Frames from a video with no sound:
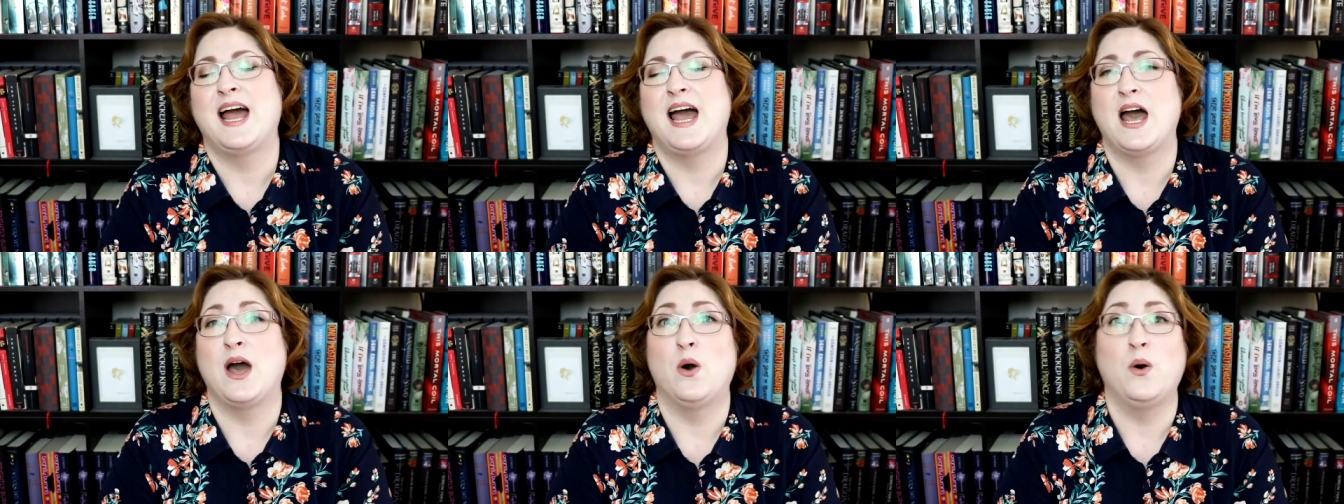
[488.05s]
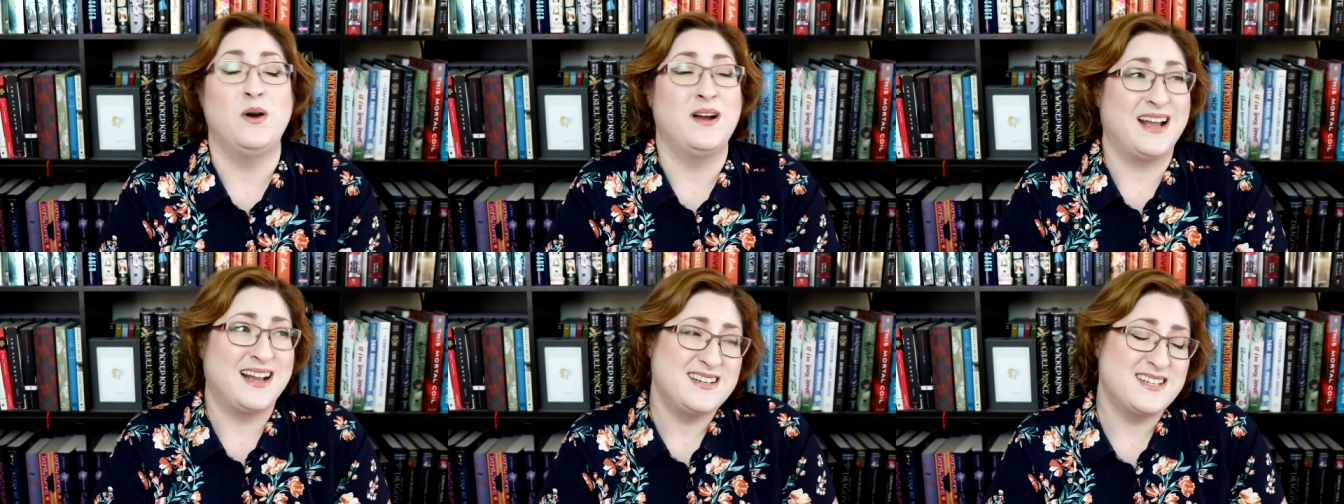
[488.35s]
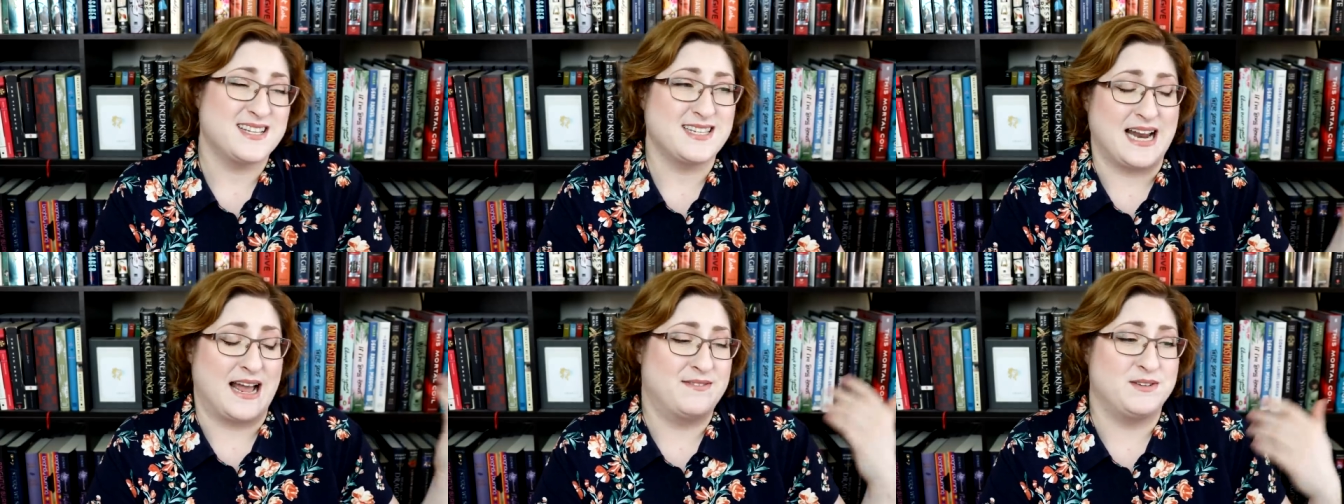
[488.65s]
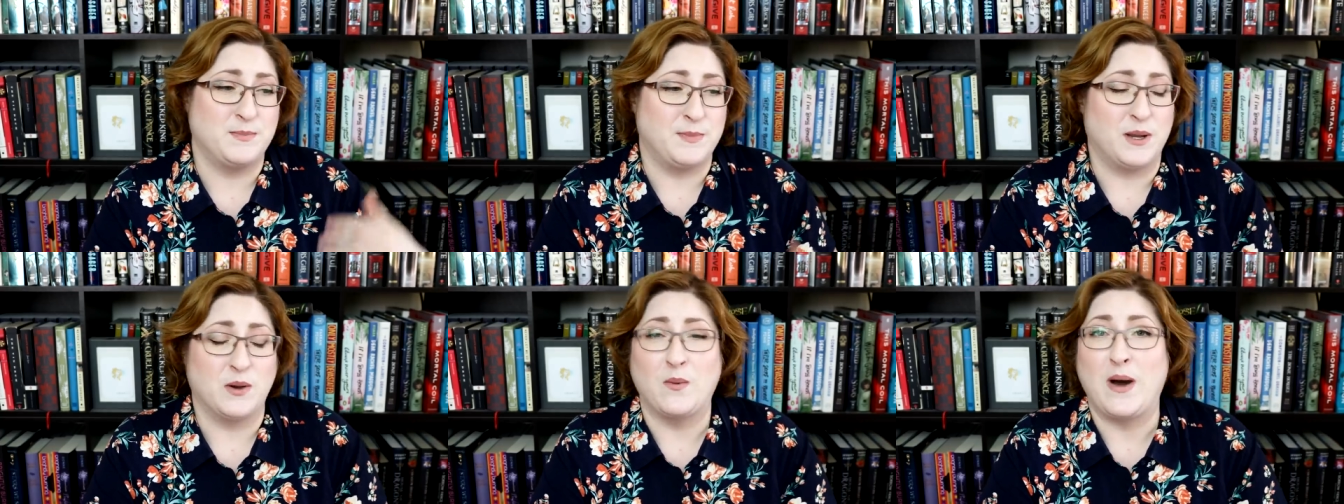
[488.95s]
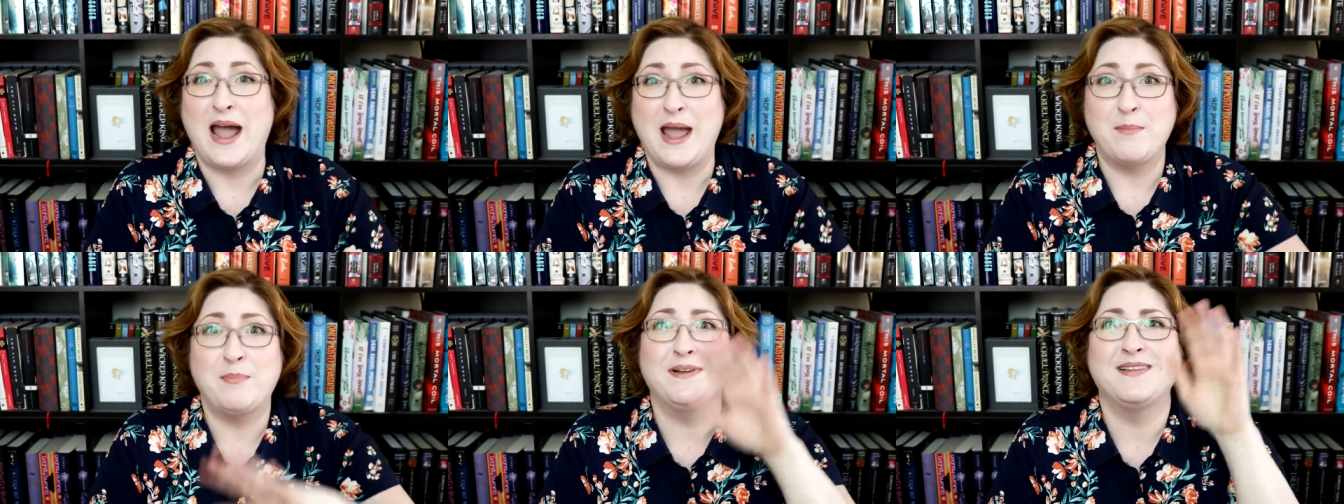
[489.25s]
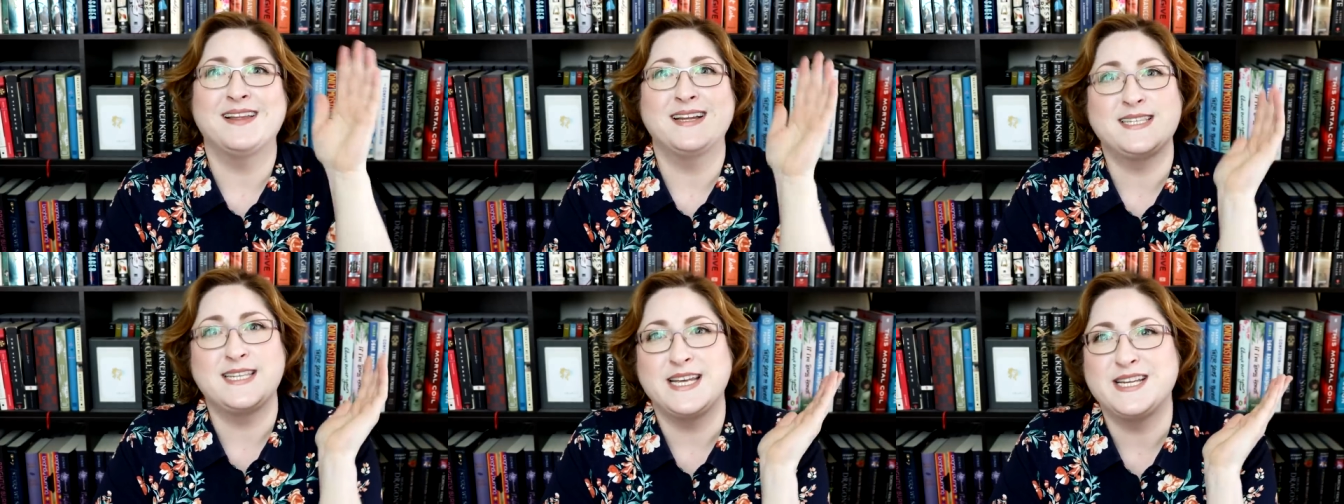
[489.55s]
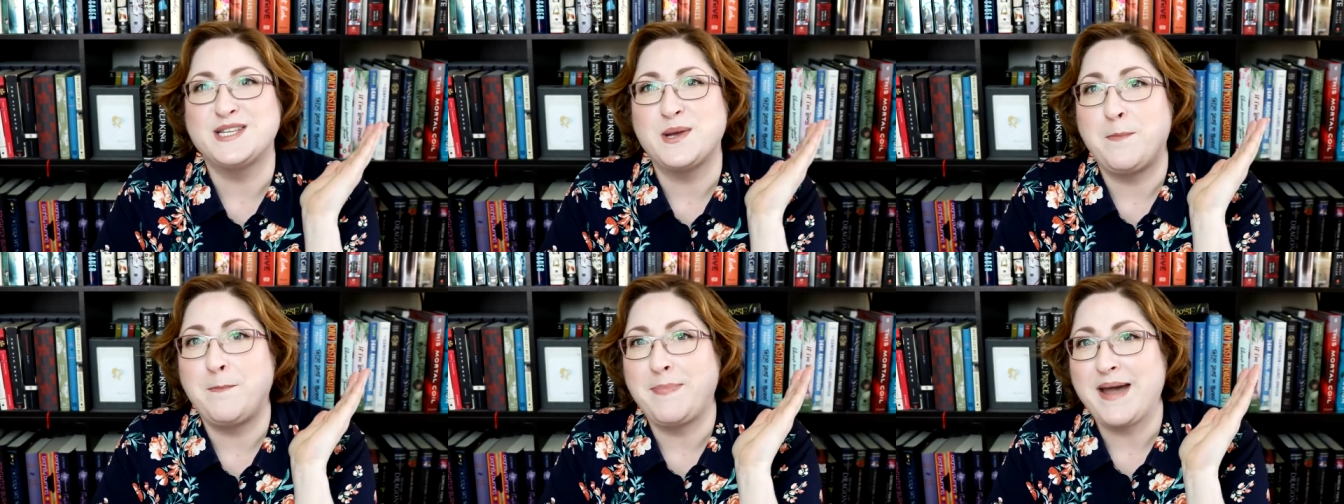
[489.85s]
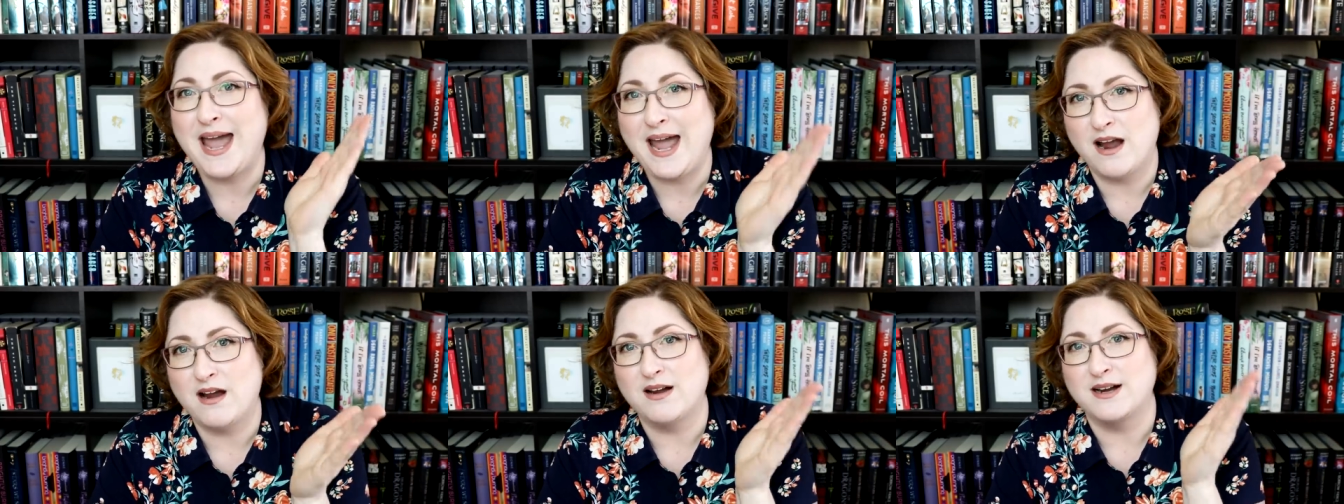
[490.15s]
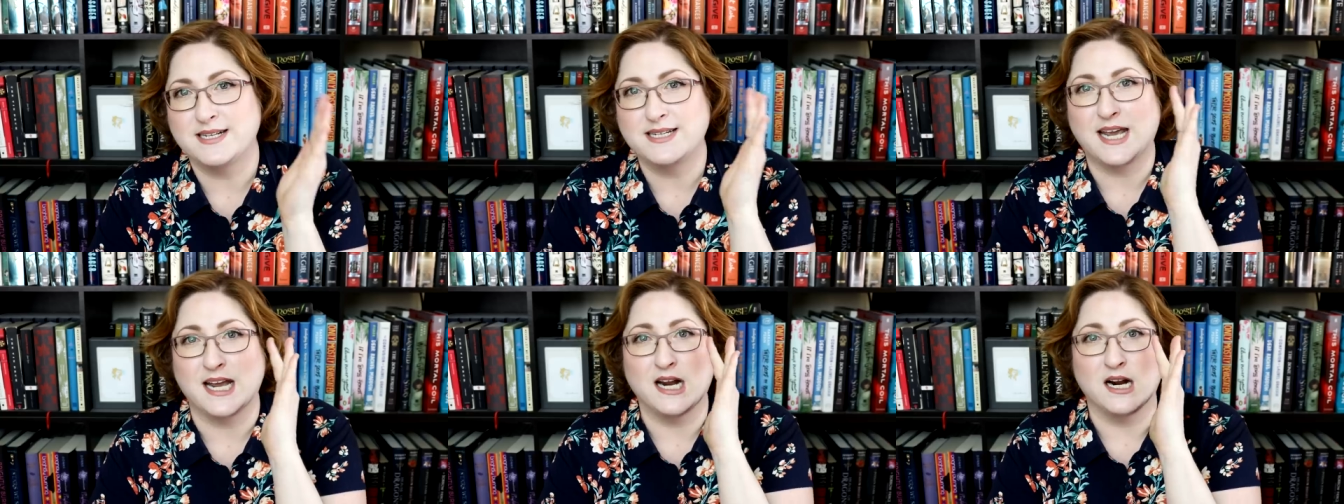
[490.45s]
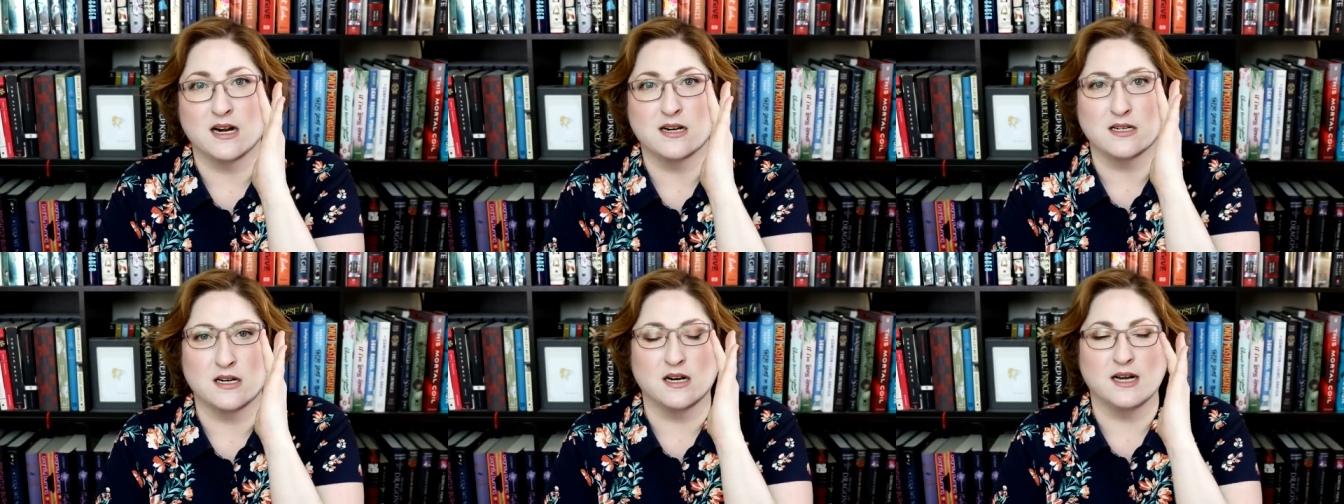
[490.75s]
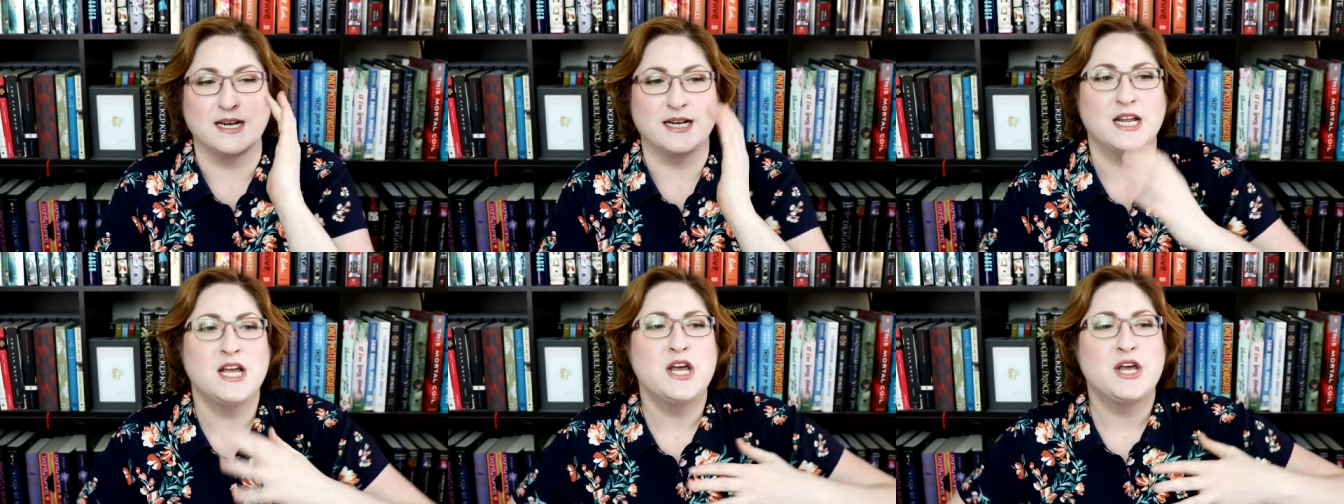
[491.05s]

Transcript: Oh, it doesn't have to be a YA, but let's say it's a parent character and